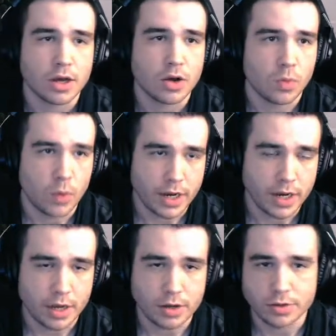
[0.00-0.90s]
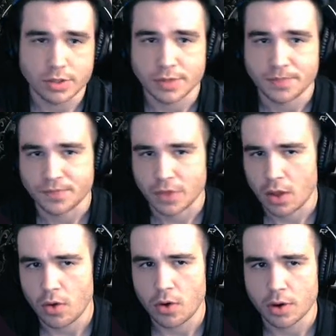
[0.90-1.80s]
Windows
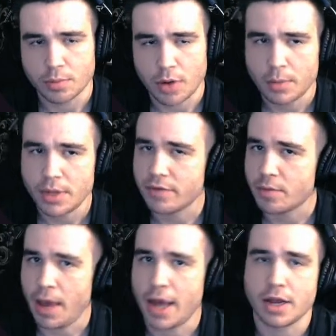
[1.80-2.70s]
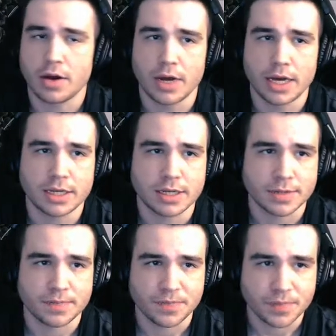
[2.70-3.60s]
or probably even Mac OS,
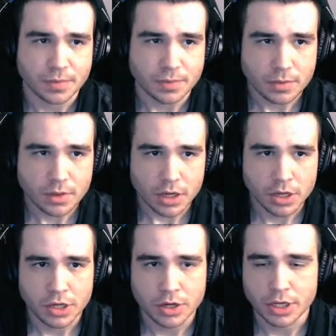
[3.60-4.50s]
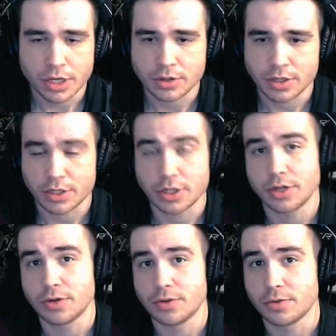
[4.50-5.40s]
you're used
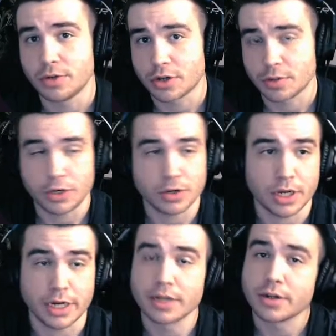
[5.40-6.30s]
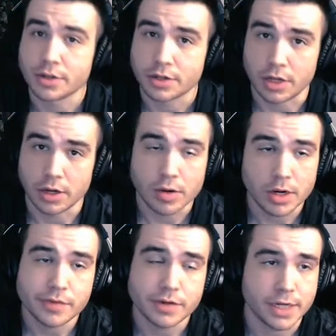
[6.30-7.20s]
to your computer getting slower
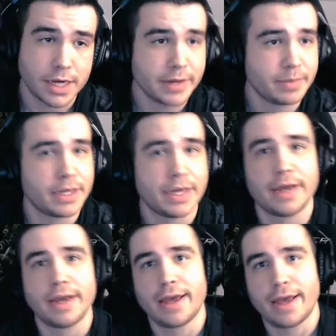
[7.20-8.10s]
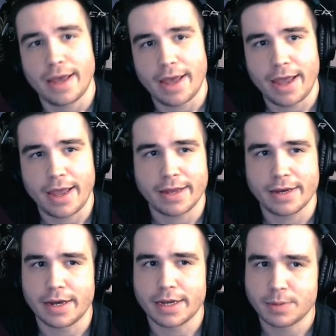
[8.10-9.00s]
over time. And
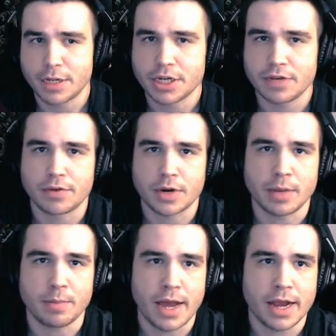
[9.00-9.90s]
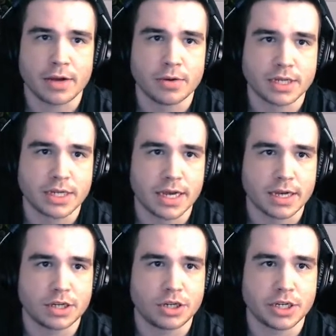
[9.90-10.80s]
especially if you're running Mac OS
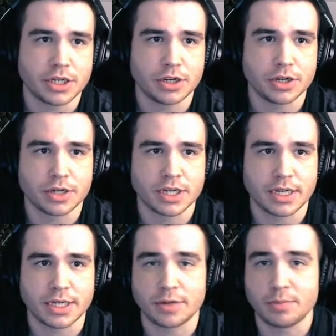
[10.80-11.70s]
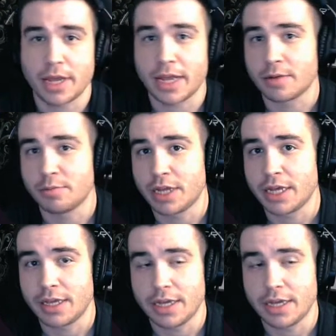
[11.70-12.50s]
X, just your system being completely,